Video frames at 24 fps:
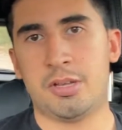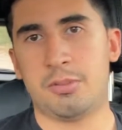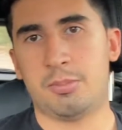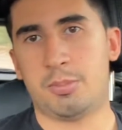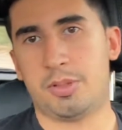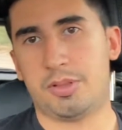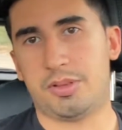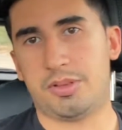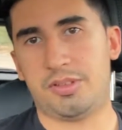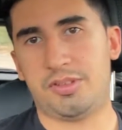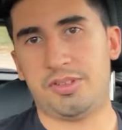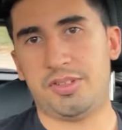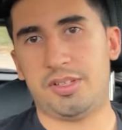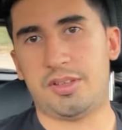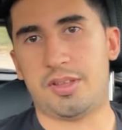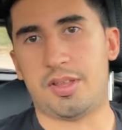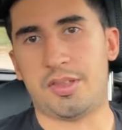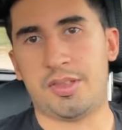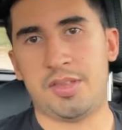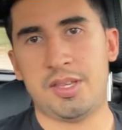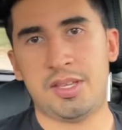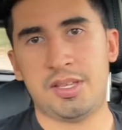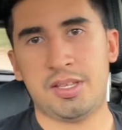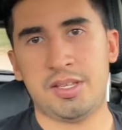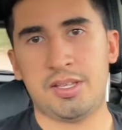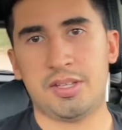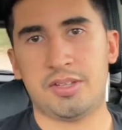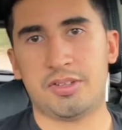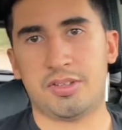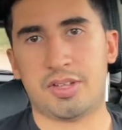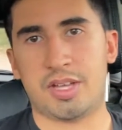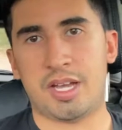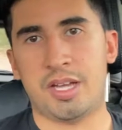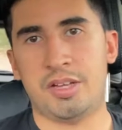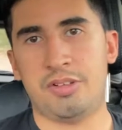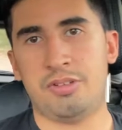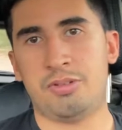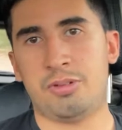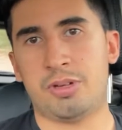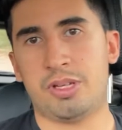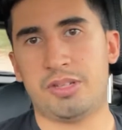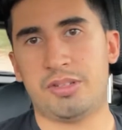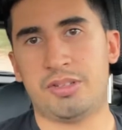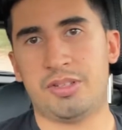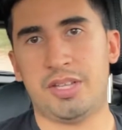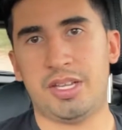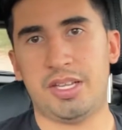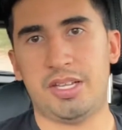But see, the thing is, I do
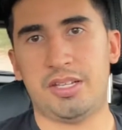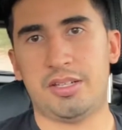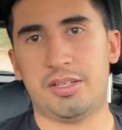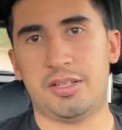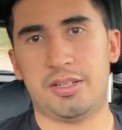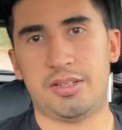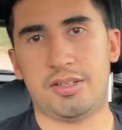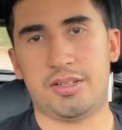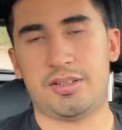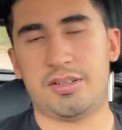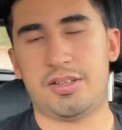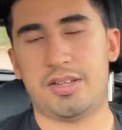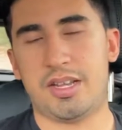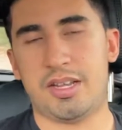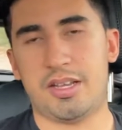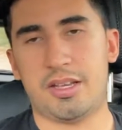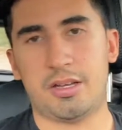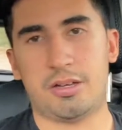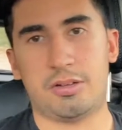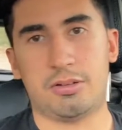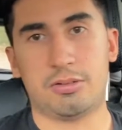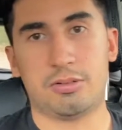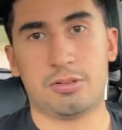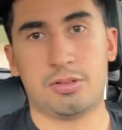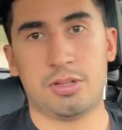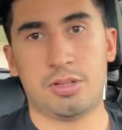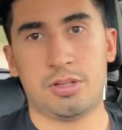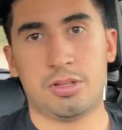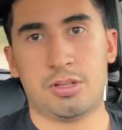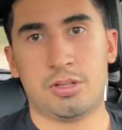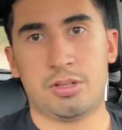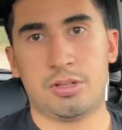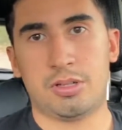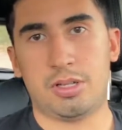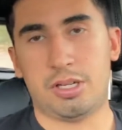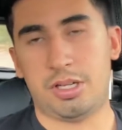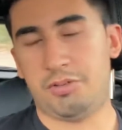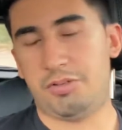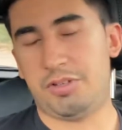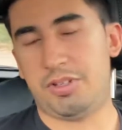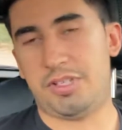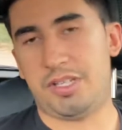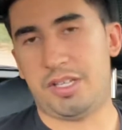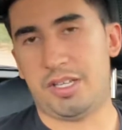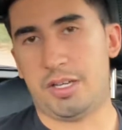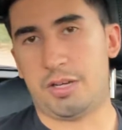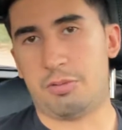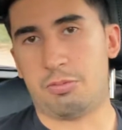it day in and day out, every
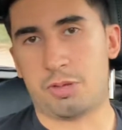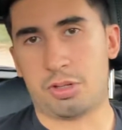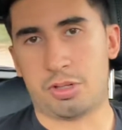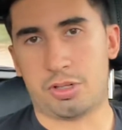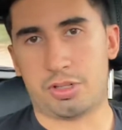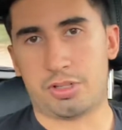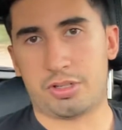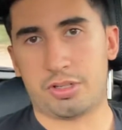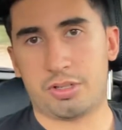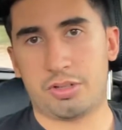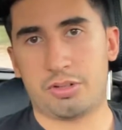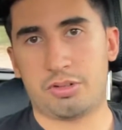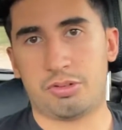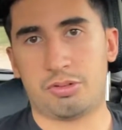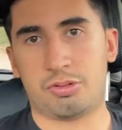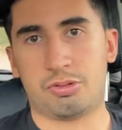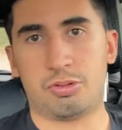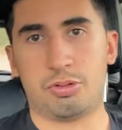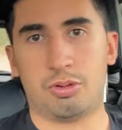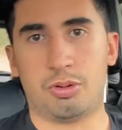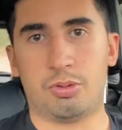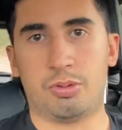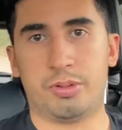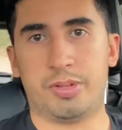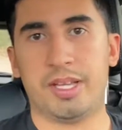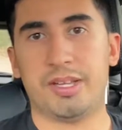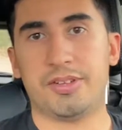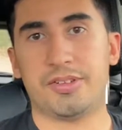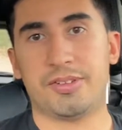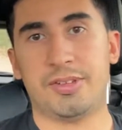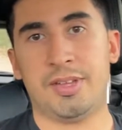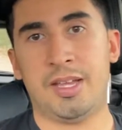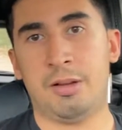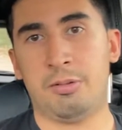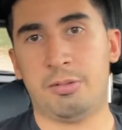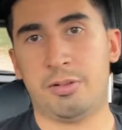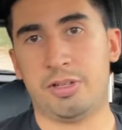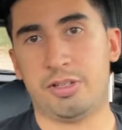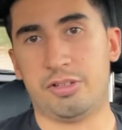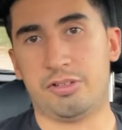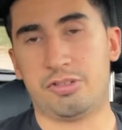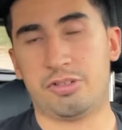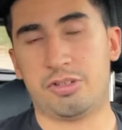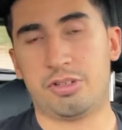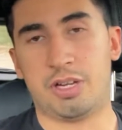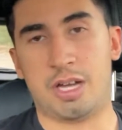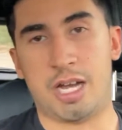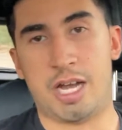day at work. So that
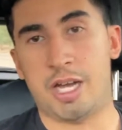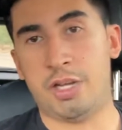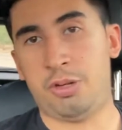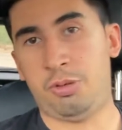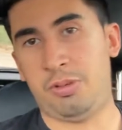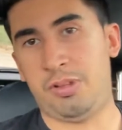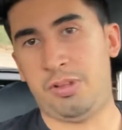sandwich, I don't